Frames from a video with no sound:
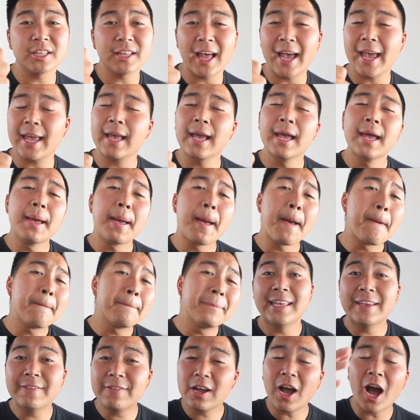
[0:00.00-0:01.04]
like.
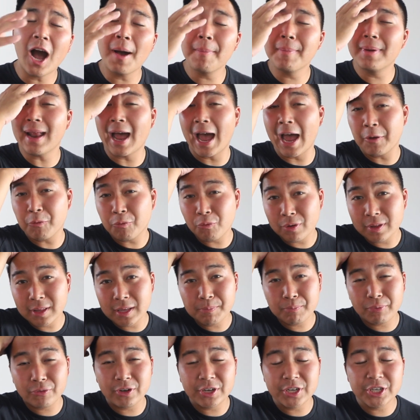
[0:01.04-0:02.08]
Leave a comment, I
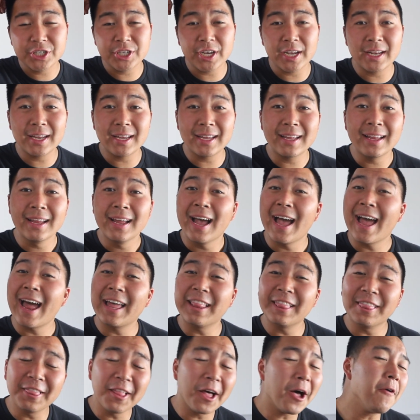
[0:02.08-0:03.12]
really appreciate it. I
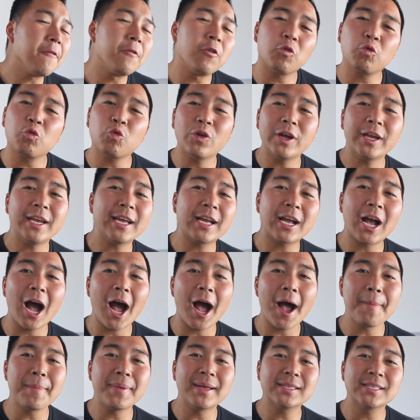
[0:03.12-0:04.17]
love reading
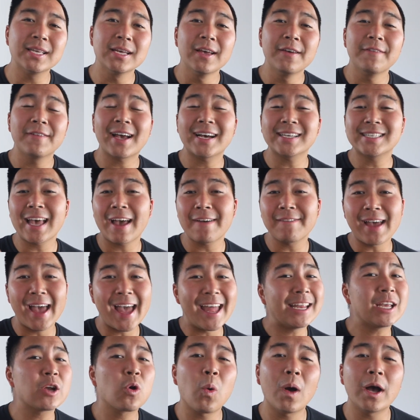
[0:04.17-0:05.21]
comments. If you guys have
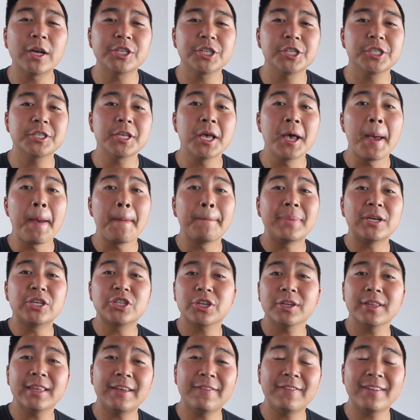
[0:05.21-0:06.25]
any questions, be
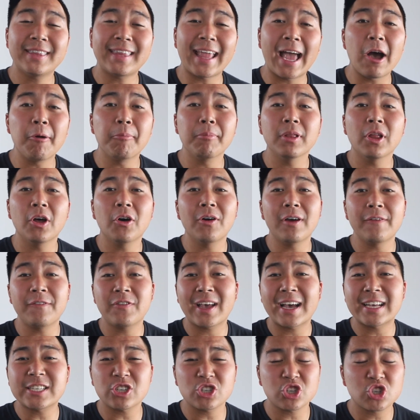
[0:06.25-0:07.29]
sure to leave it down below. If you
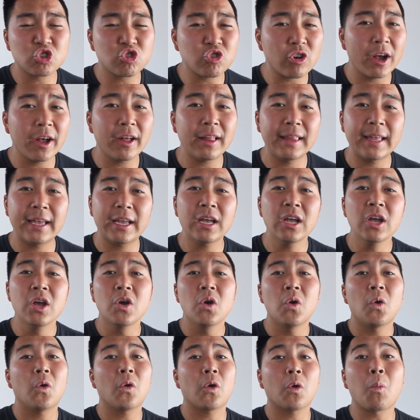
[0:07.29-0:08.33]
guys are struggling
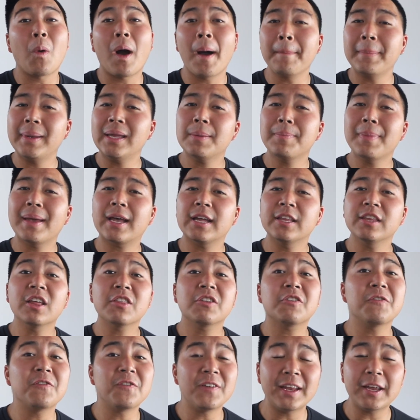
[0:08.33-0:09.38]
or want me to make
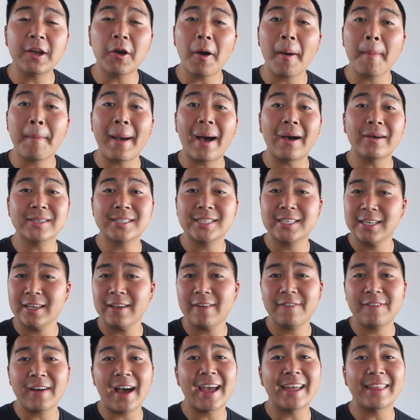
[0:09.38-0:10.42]
another video about
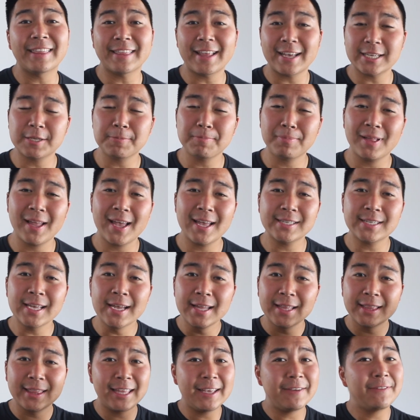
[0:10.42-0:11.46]
CFI and lesson plans,
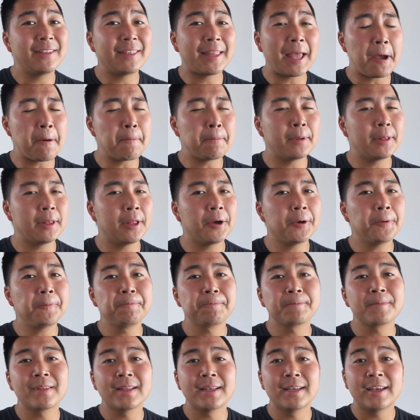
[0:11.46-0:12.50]
leave it down
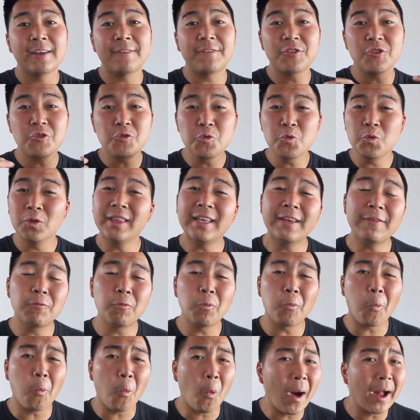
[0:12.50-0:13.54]
below. If you
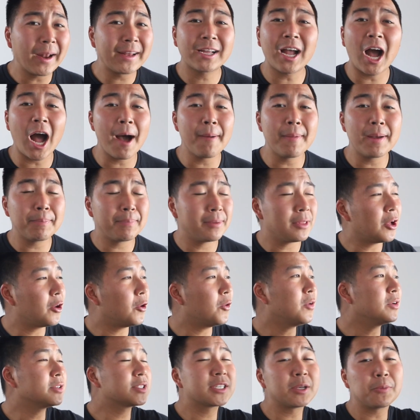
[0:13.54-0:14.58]
leave one comment
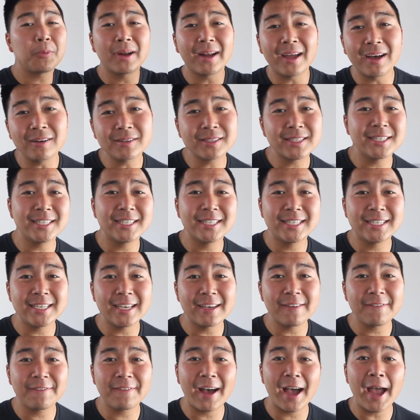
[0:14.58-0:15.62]
below, someone else in
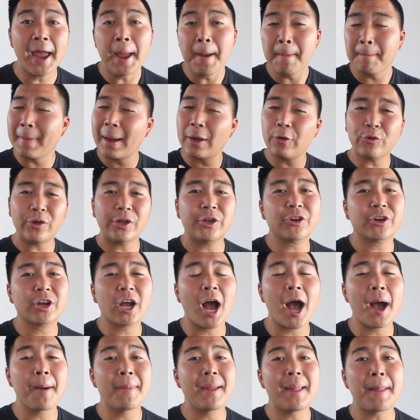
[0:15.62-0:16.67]
CFI might read your
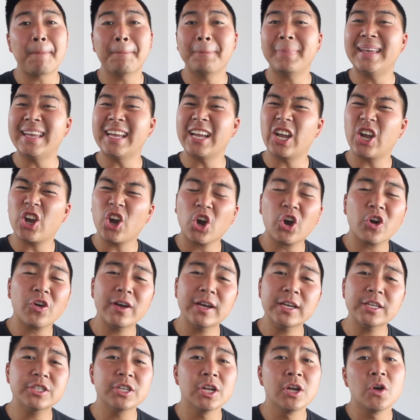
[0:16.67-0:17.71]
comment and be
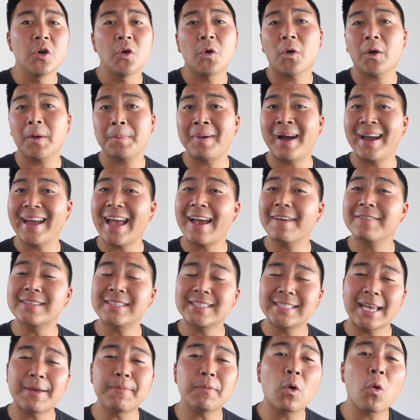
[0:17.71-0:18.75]
encouraged or might have the
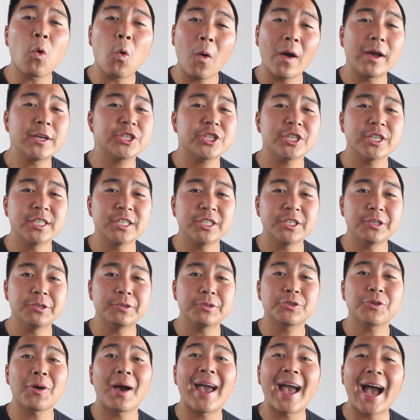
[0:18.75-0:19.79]
same question as you.
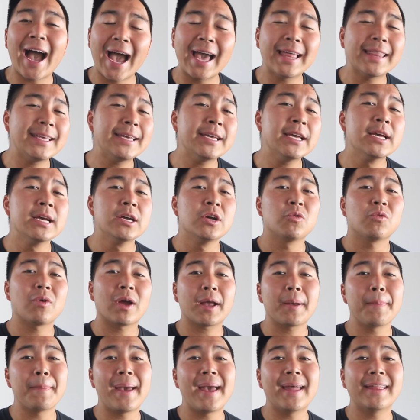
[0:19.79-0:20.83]
So I highly
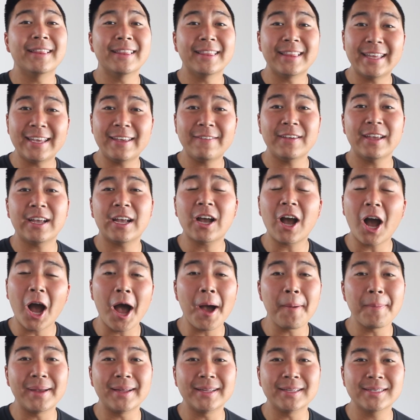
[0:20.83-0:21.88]
recommend leaving
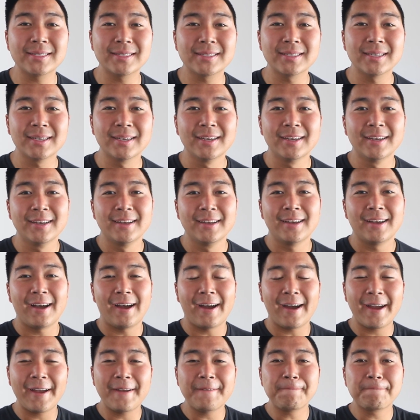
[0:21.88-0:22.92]
comments.
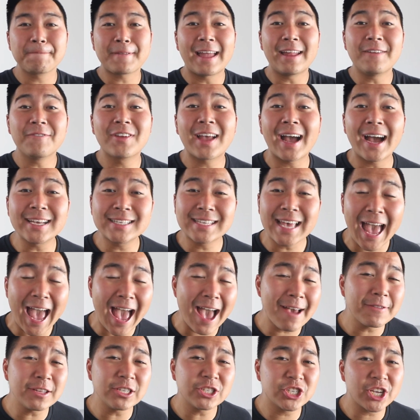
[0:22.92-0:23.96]
Alright, and if you guys
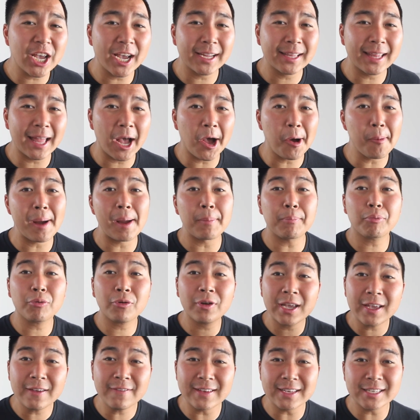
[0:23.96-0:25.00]
haven't checked out my
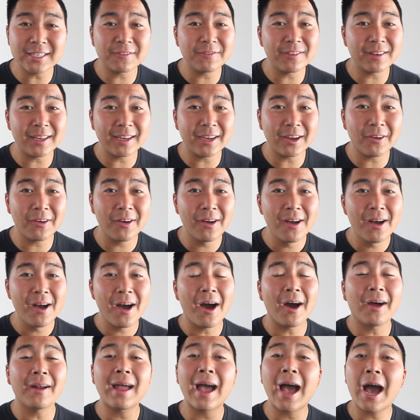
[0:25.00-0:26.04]
previous video
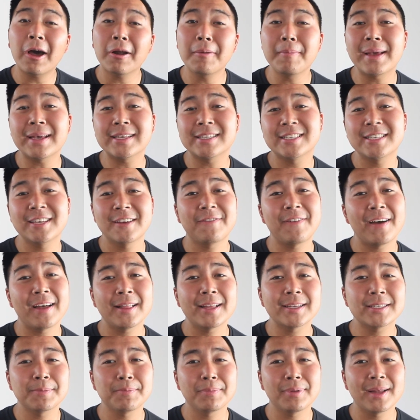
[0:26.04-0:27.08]
on how to make CFI
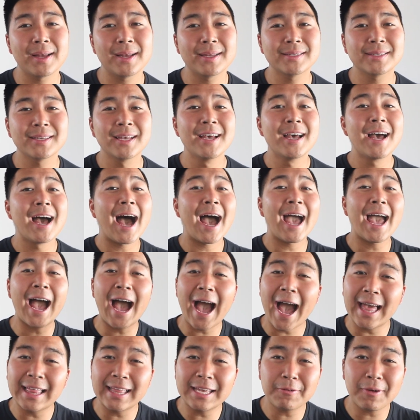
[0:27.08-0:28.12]
lesson plans, I
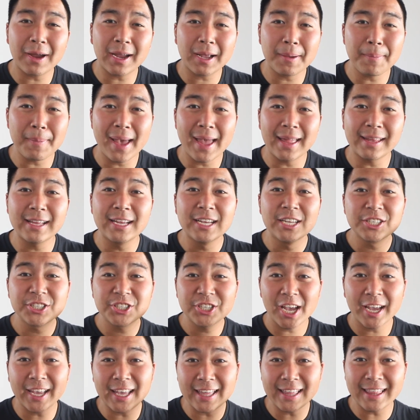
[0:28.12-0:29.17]
highly recommend
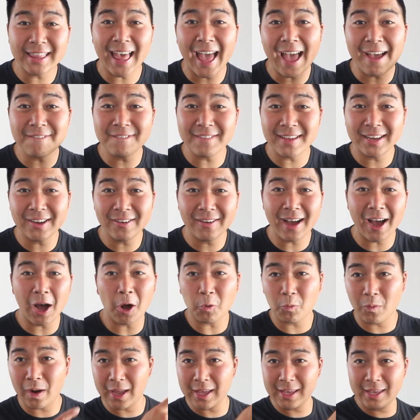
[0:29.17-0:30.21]
checking that video
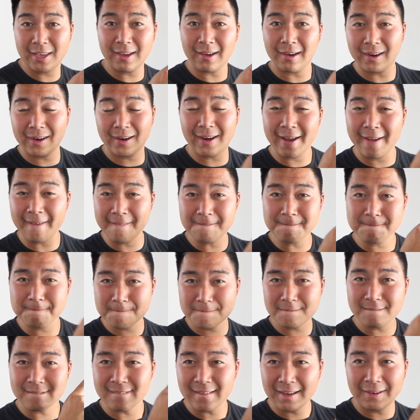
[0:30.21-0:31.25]
out right here, alright?
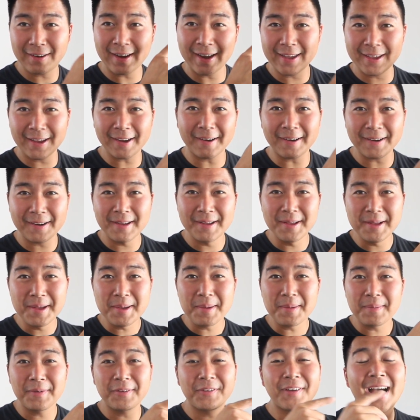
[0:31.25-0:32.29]
Right here.
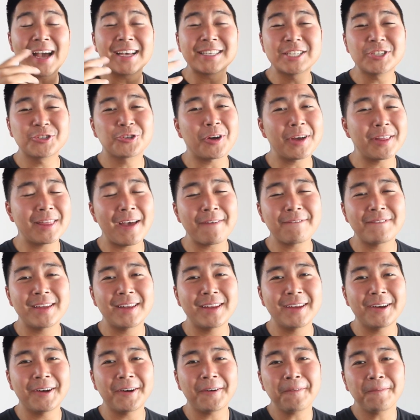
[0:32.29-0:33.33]
If you guys enjoyed that
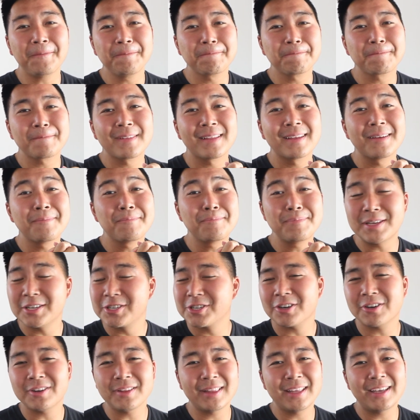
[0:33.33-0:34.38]
video, be
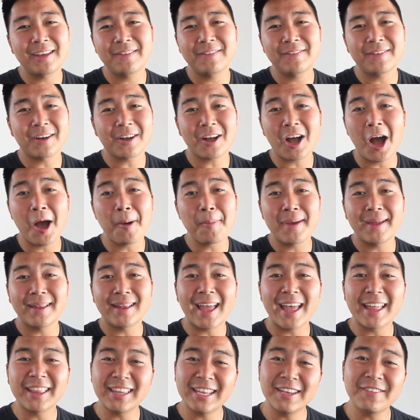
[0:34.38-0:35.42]
sure to leave a comment
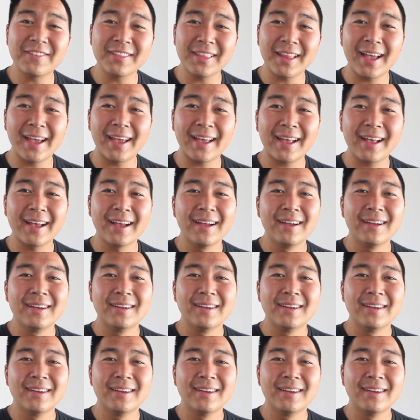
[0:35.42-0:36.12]
and leave a like.